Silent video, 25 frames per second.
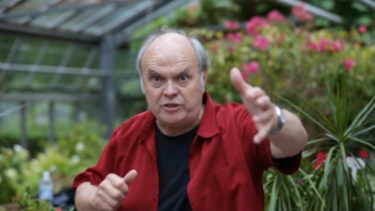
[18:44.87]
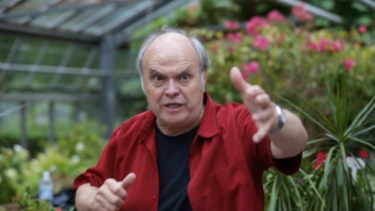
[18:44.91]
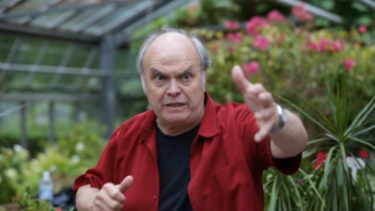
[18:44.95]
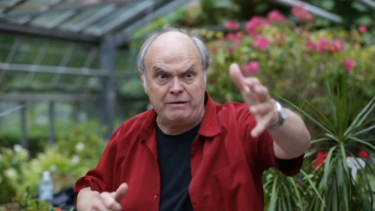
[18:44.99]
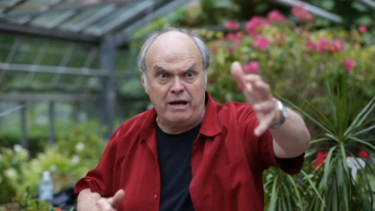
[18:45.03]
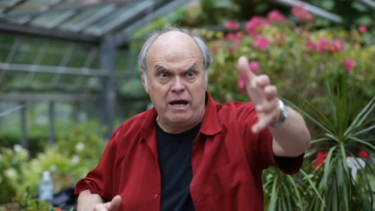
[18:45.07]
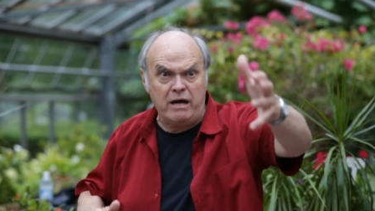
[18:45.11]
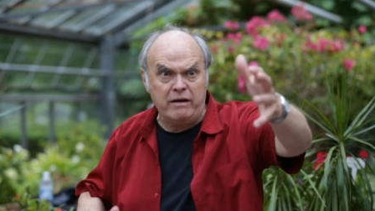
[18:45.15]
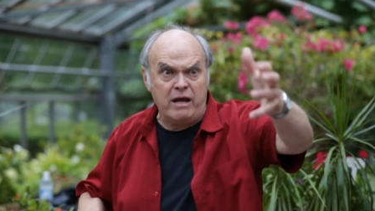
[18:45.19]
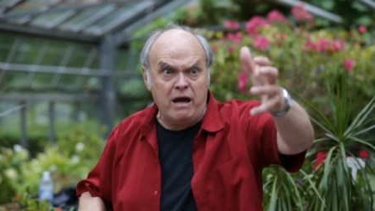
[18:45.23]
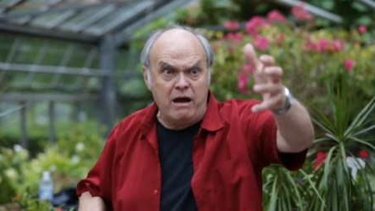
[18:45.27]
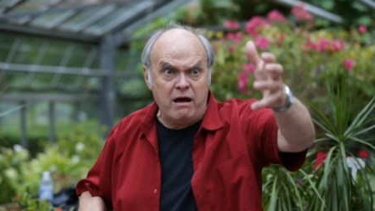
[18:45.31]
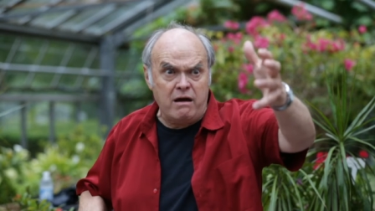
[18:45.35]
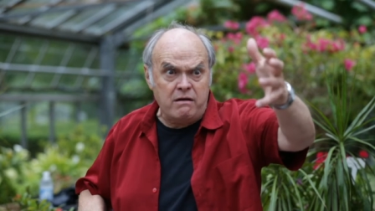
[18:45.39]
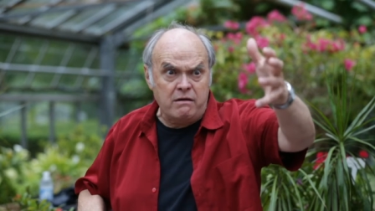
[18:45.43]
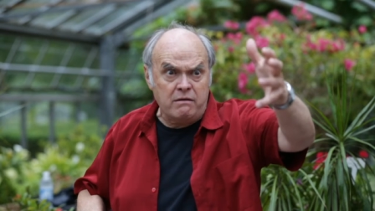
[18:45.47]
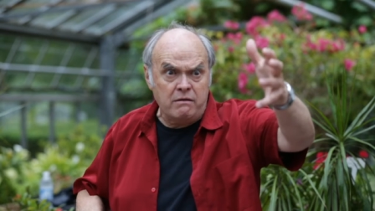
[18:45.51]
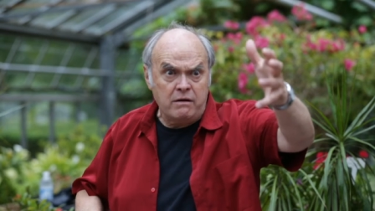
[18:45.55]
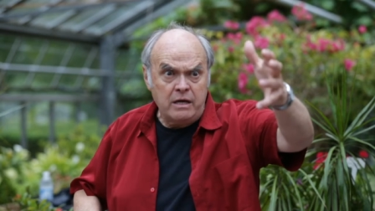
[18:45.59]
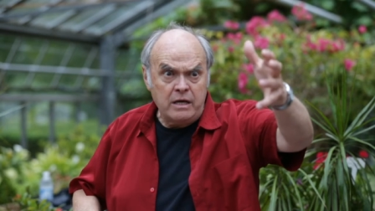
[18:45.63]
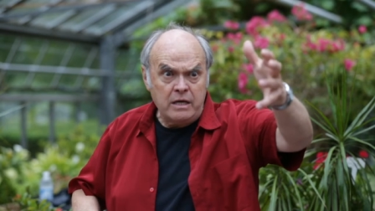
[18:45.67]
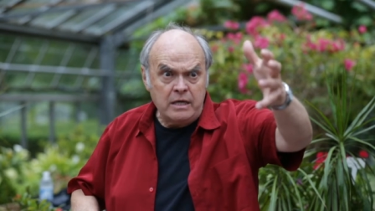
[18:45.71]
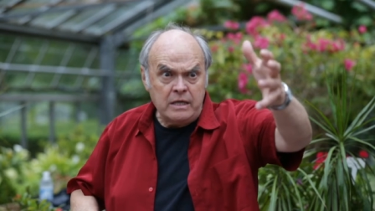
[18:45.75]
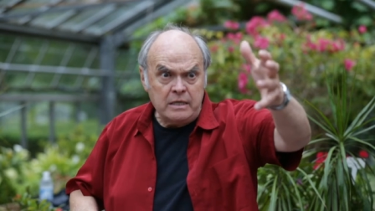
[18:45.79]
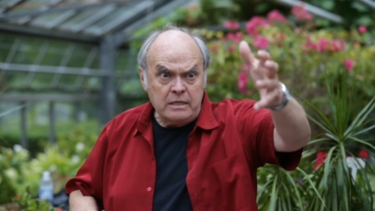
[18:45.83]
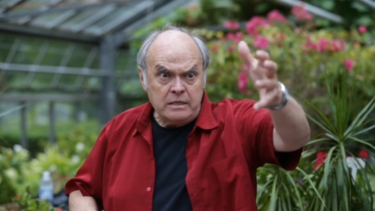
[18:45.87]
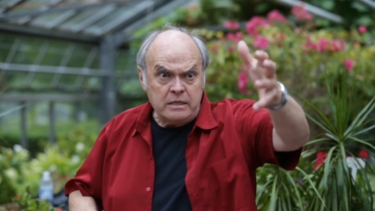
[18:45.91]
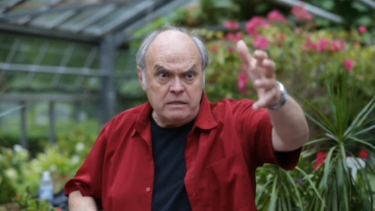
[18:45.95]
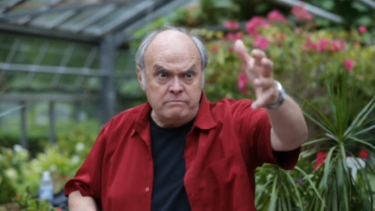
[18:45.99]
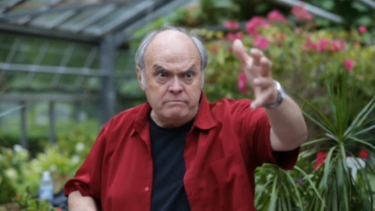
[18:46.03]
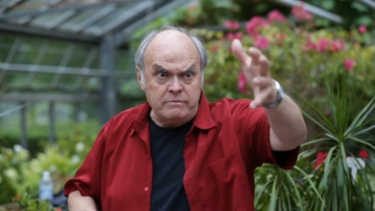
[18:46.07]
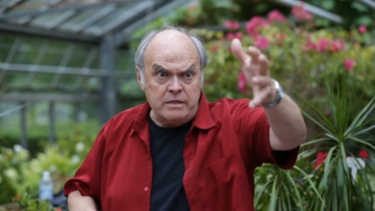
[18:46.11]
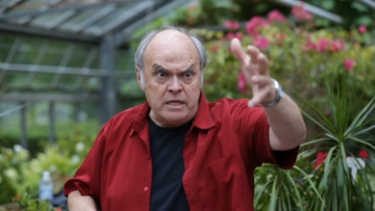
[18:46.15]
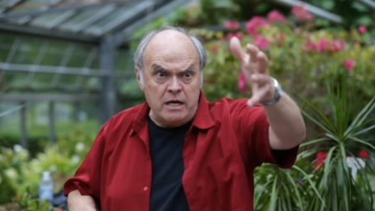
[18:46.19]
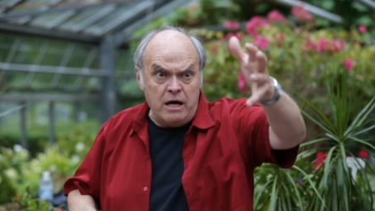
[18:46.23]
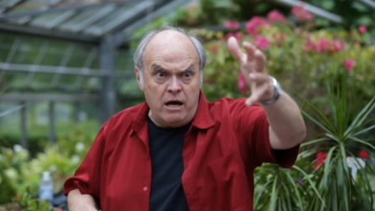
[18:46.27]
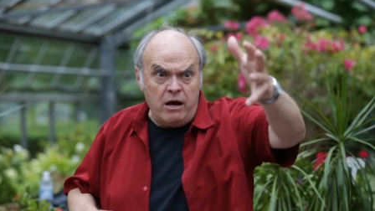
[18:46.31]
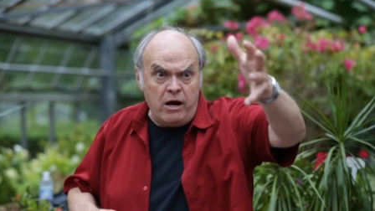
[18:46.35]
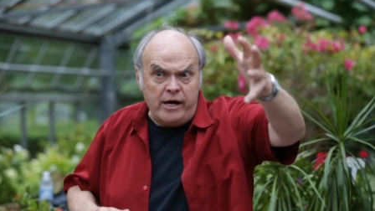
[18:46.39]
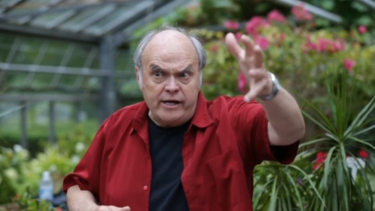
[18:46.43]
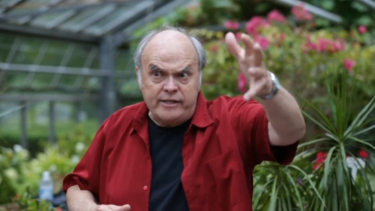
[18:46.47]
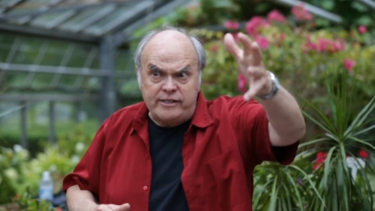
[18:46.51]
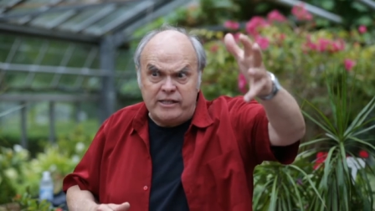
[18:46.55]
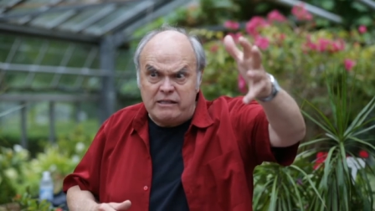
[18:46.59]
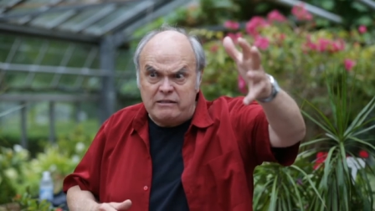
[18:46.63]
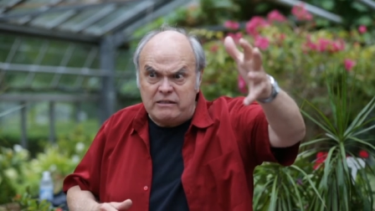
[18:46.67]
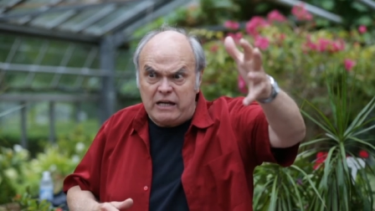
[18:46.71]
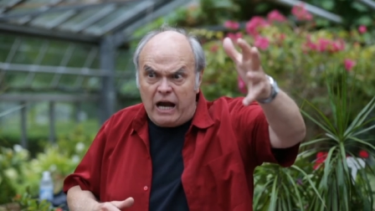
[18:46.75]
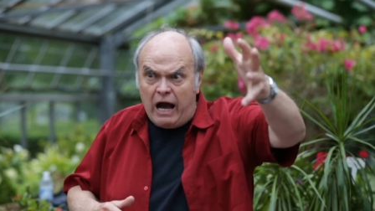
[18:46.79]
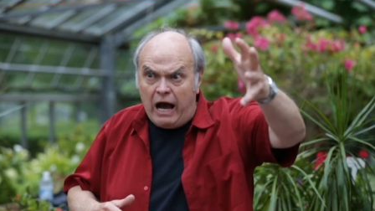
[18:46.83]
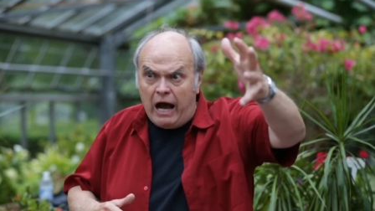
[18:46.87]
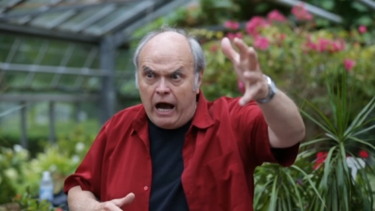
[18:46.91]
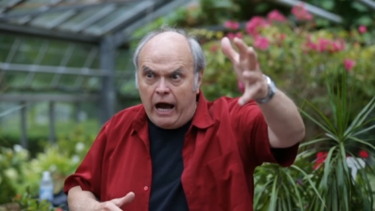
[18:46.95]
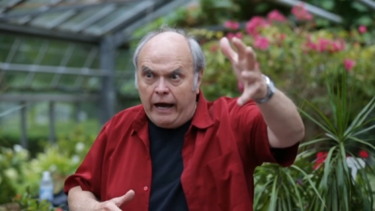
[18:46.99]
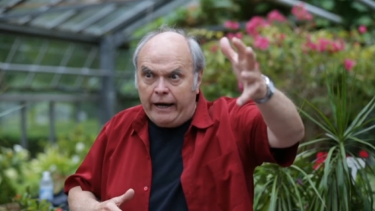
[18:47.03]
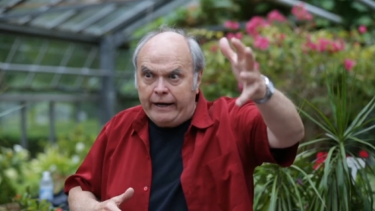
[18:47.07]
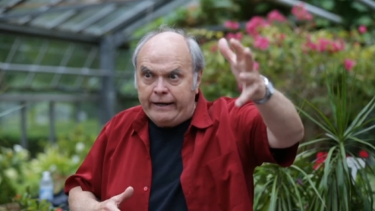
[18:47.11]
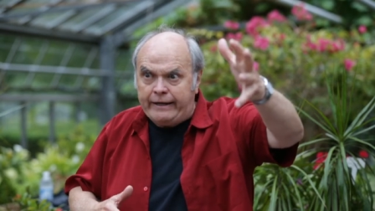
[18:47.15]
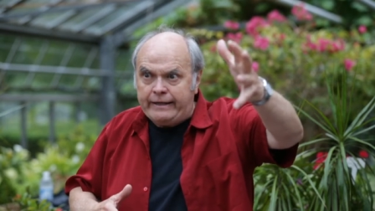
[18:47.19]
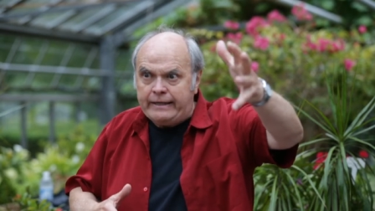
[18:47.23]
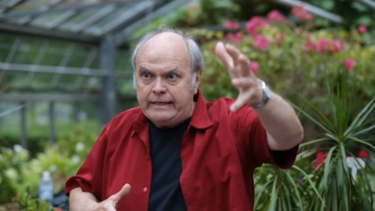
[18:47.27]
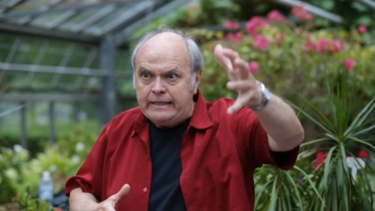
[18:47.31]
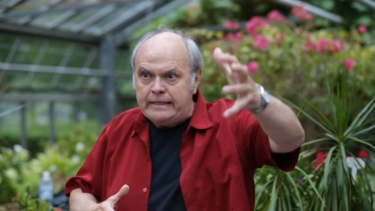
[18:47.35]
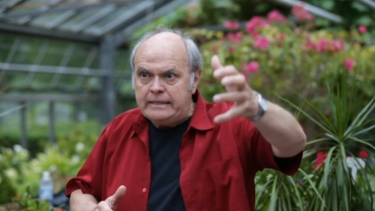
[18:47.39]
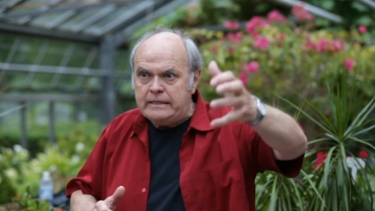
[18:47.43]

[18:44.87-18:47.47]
She said, Oh no, my horse is gone.